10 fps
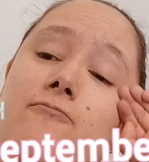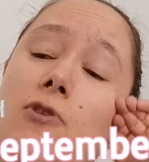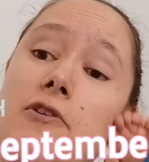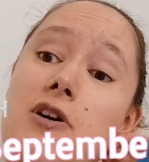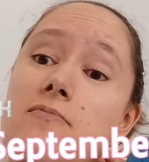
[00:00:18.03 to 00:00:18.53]

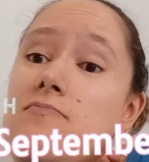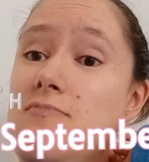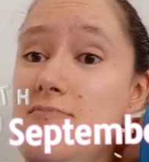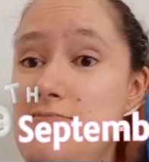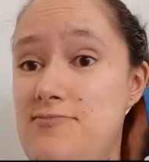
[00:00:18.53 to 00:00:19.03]
woke up
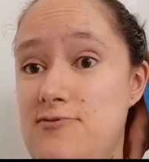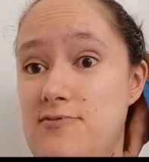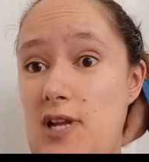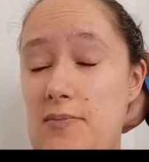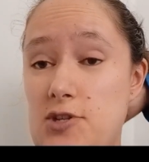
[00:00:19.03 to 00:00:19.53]

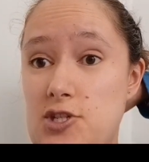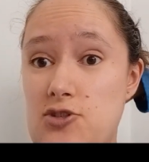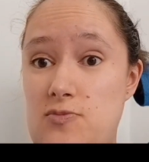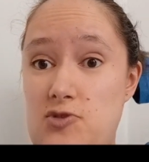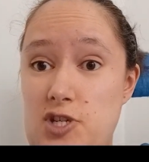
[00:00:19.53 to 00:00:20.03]
pretty much normal